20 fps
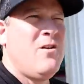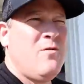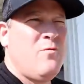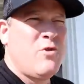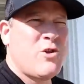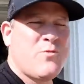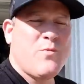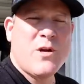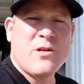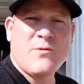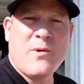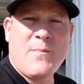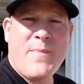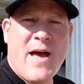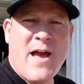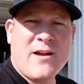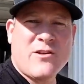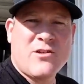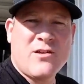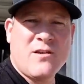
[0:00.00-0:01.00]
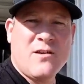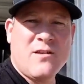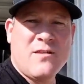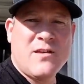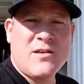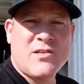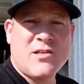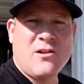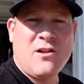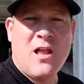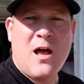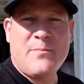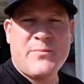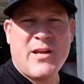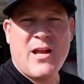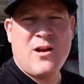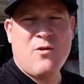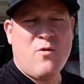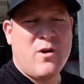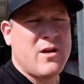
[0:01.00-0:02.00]
Which brings me back to this little
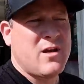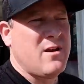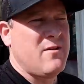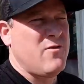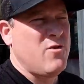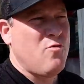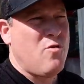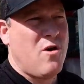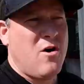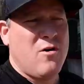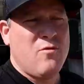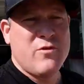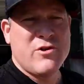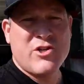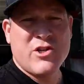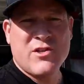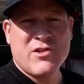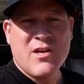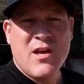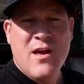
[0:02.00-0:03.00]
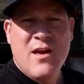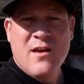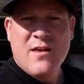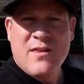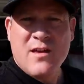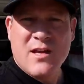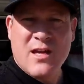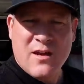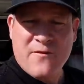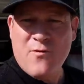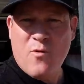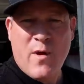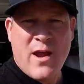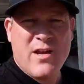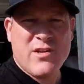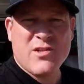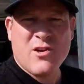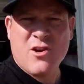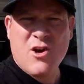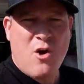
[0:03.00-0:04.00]
update I want to give you all, which is the
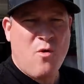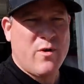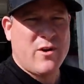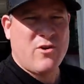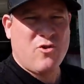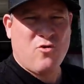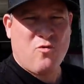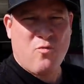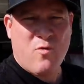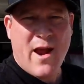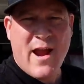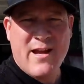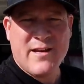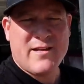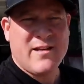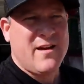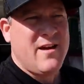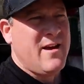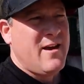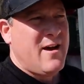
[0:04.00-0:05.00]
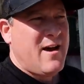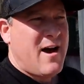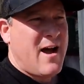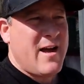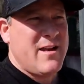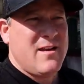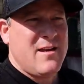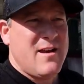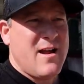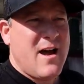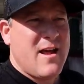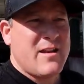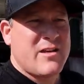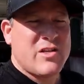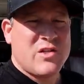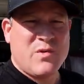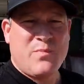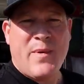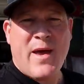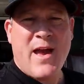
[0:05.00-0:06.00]
giveaways are going great. I didn't
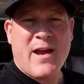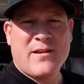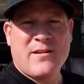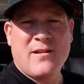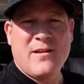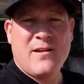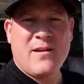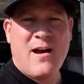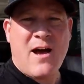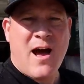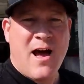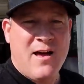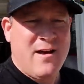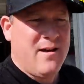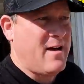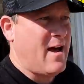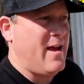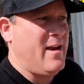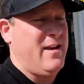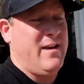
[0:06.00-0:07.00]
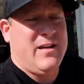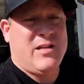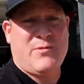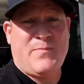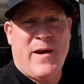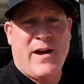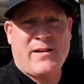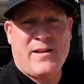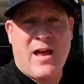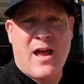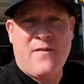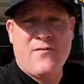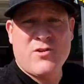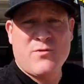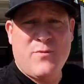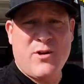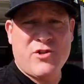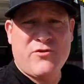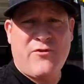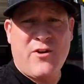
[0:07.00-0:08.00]
expect to have
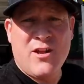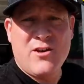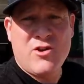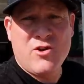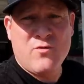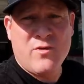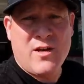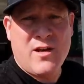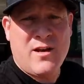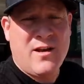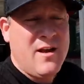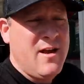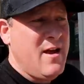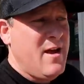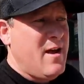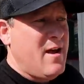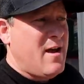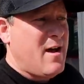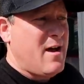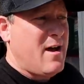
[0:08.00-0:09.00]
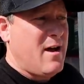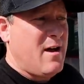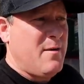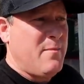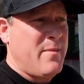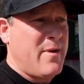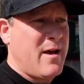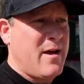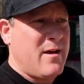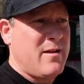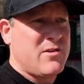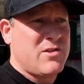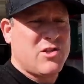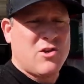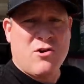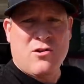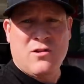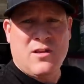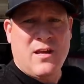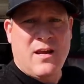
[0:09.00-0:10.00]
as much fun doing it, and
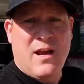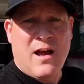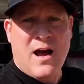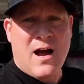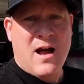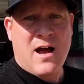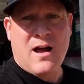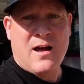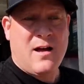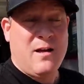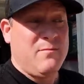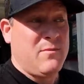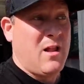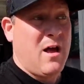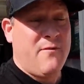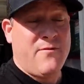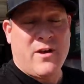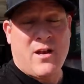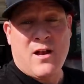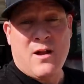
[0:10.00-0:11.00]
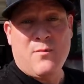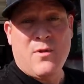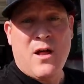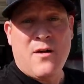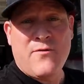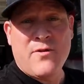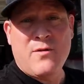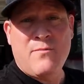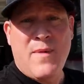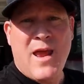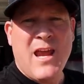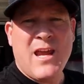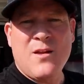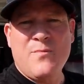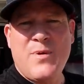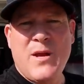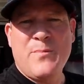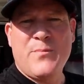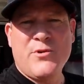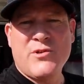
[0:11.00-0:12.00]
certainly I'm loving it. I'm loving
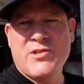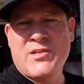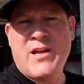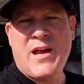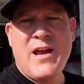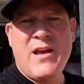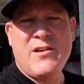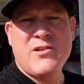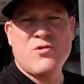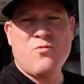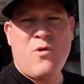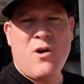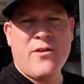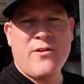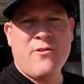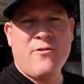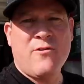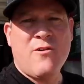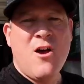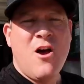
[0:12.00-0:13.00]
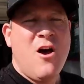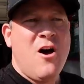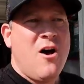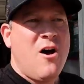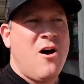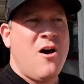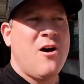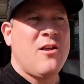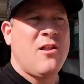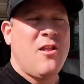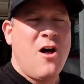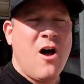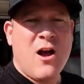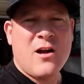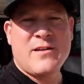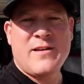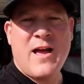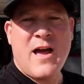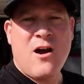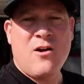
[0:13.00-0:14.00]
making people's days while they're on
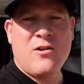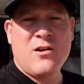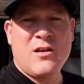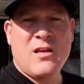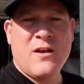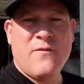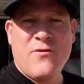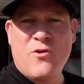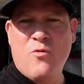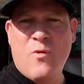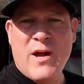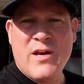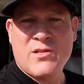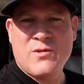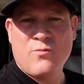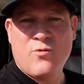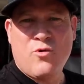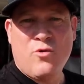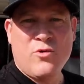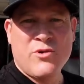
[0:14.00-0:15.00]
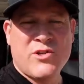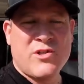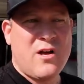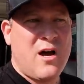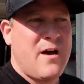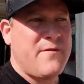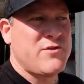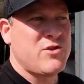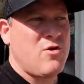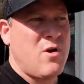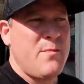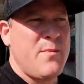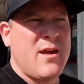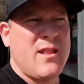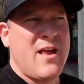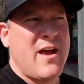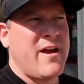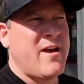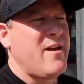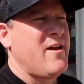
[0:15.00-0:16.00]
lockdown and giving away some cool stuff. So I'm
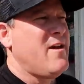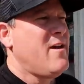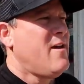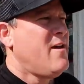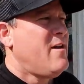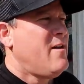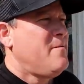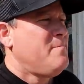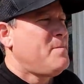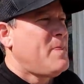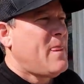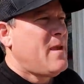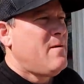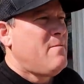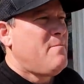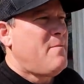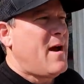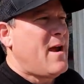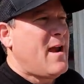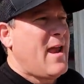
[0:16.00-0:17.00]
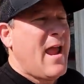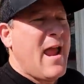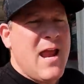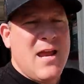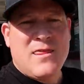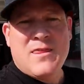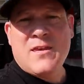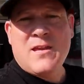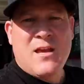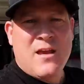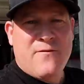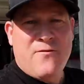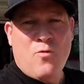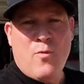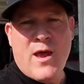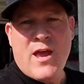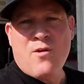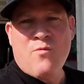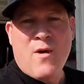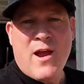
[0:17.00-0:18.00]
on like my 8th
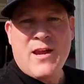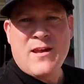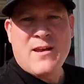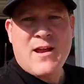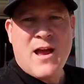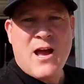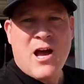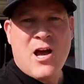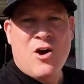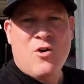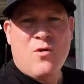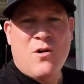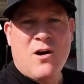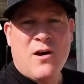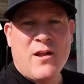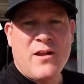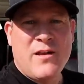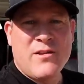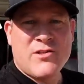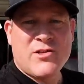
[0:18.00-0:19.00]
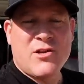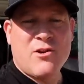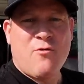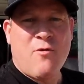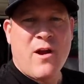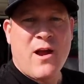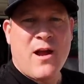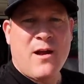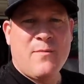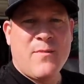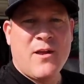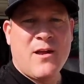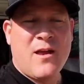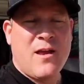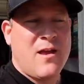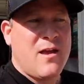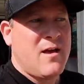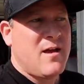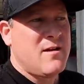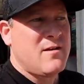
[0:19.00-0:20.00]
giveaway right now on Instagram,
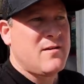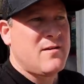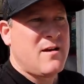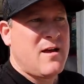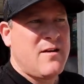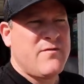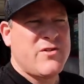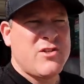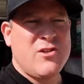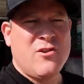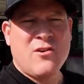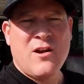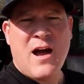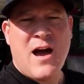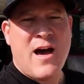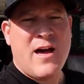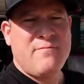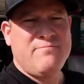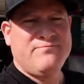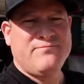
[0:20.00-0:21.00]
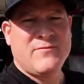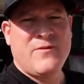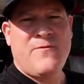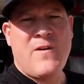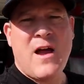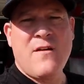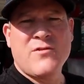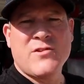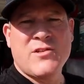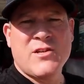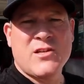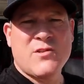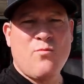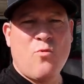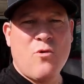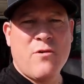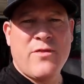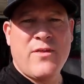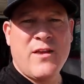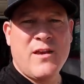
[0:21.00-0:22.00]
and I've still got 5 or 6
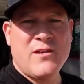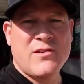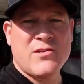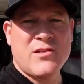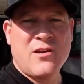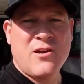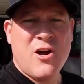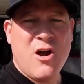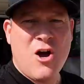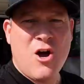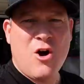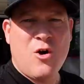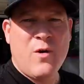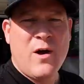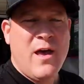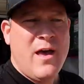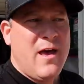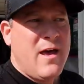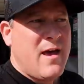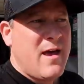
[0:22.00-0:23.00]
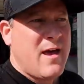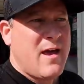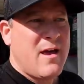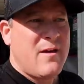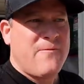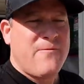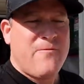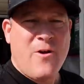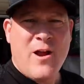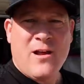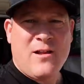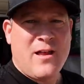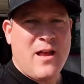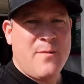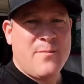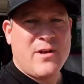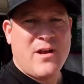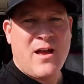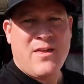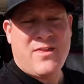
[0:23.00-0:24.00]
more things to go. And frankly,
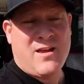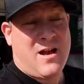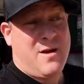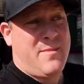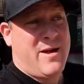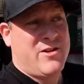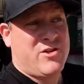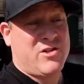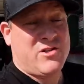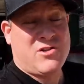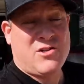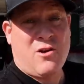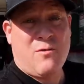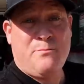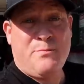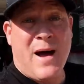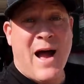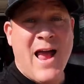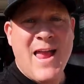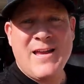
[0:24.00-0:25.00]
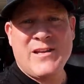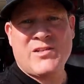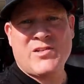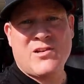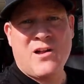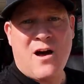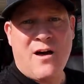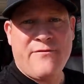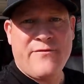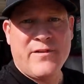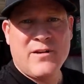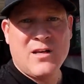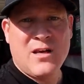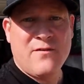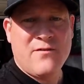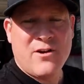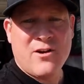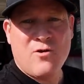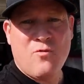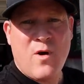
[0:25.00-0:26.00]
I think I might just start buying stuff and
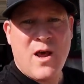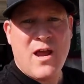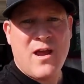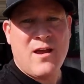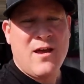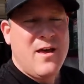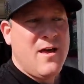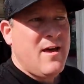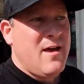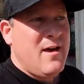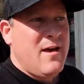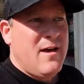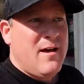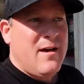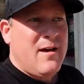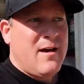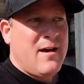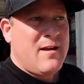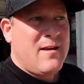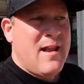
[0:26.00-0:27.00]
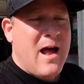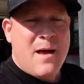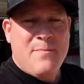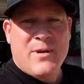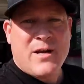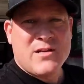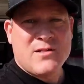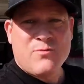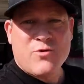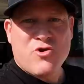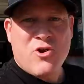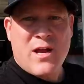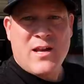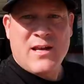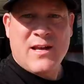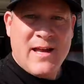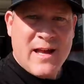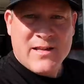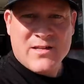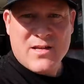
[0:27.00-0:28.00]
giving it away. Not because I'm
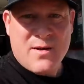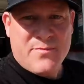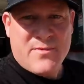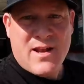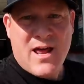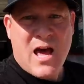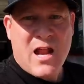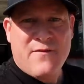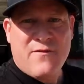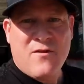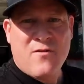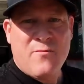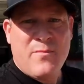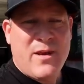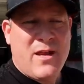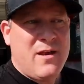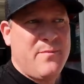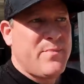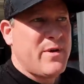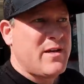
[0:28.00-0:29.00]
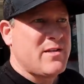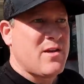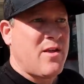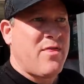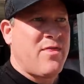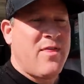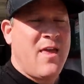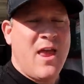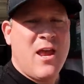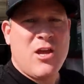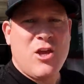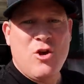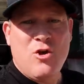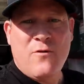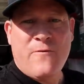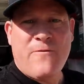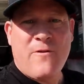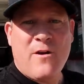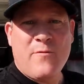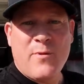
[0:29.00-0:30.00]
trying to get something out of everybody, but as a thank
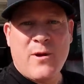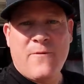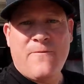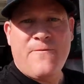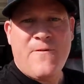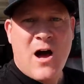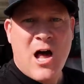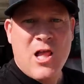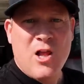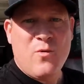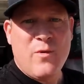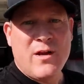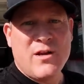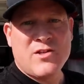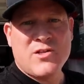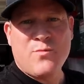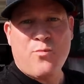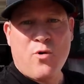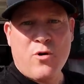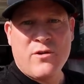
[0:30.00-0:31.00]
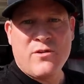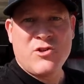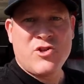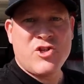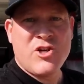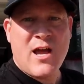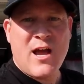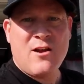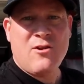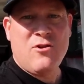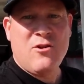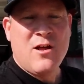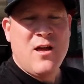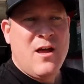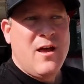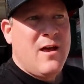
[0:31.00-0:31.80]
you for everybody following and supporting the channel.